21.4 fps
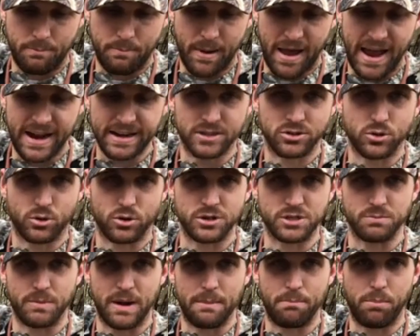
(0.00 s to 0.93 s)
back
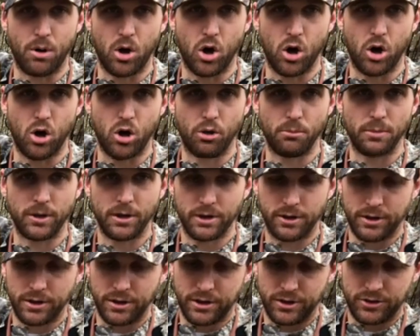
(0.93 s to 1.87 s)
towards my palm,
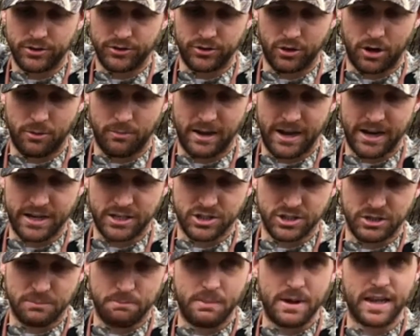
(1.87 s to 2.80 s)
so I'm
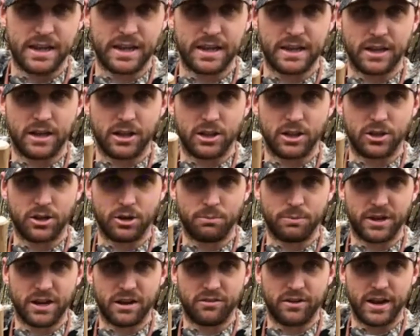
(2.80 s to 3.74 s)
actually making a little
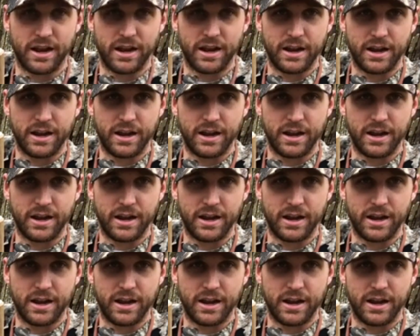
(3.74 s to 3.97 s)
bit of